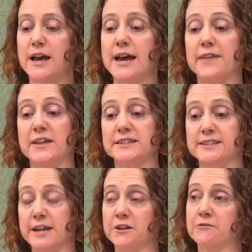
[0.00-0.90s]
And then
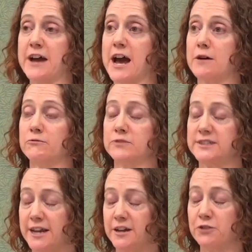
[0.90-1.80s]
Standing
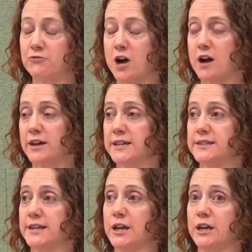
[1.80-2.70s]
Rock
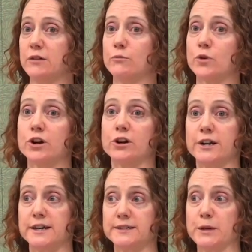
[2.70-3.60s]
is a more
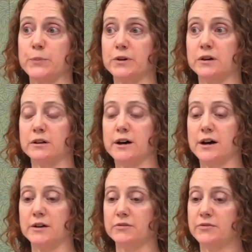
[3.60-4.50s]
current example
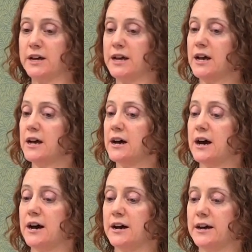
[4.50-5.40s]
of
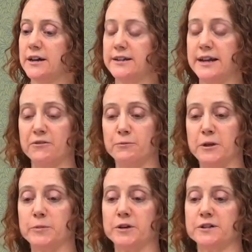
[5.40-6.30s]
Native
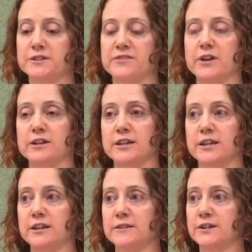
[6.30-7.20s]
people
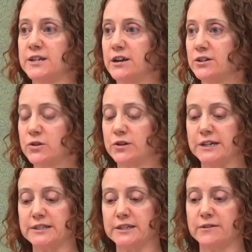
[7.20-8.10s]
defending their
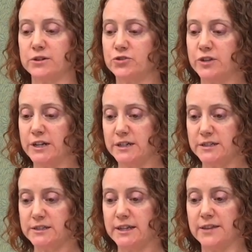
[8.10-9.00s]
territories and their
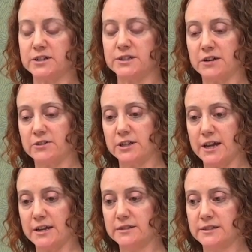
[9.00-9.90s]
treaties and their sacred
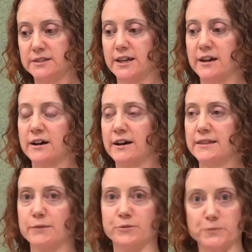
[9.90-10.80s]
lands. I
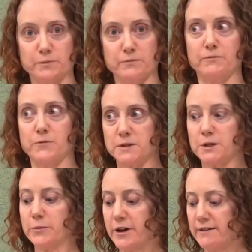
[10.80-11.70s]
think most folks here
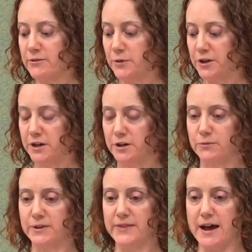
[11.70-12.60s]
are probably familiar
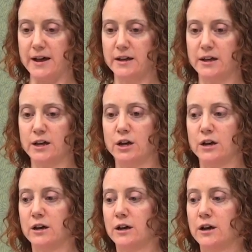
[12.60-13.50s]
with that
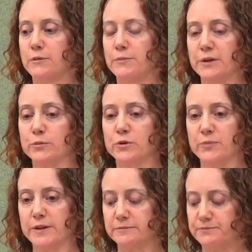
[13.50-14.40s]
big
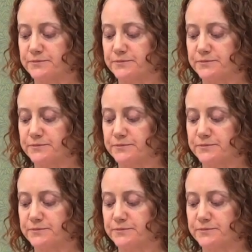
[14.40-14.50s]
movement.